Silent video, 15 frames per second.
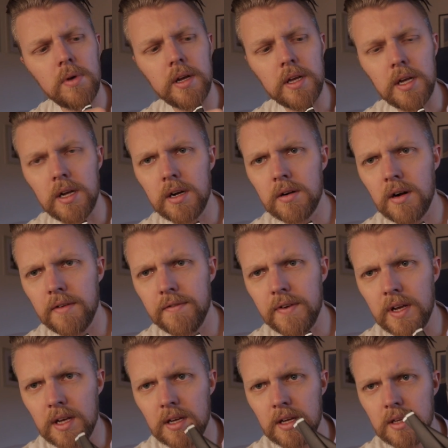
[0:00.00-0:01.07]
here, I
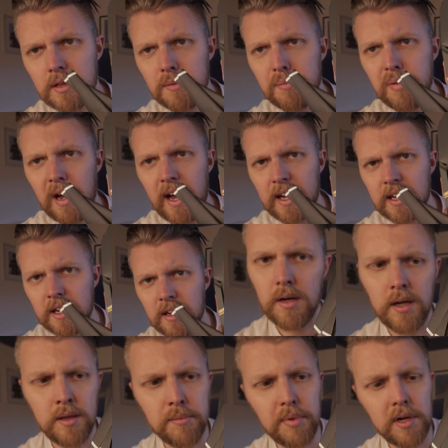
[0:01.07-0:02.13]
think, at the back
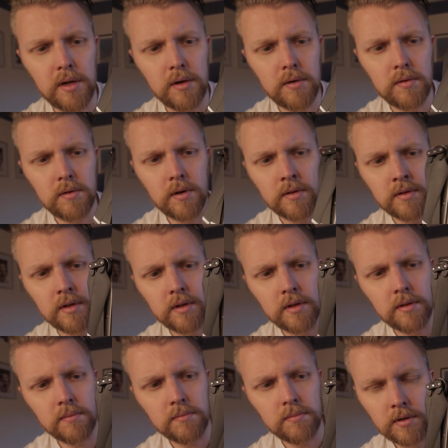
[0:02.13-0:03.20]
and below on
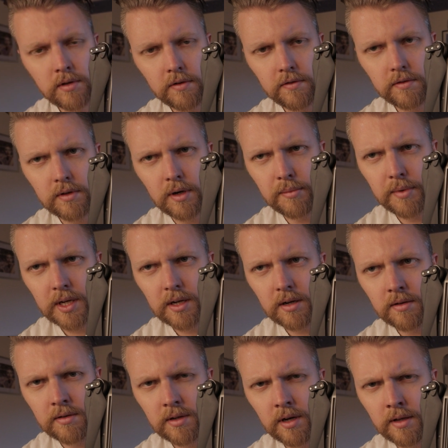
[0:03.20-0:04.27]
the on the stomach,
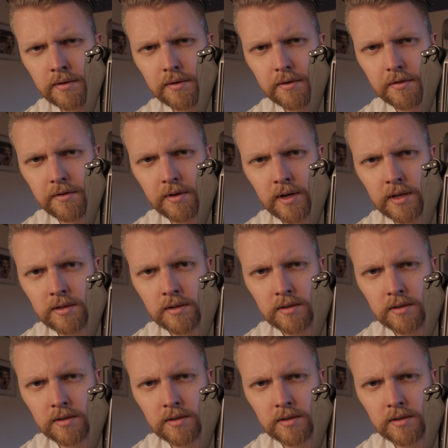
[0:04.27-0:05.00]
on the underside,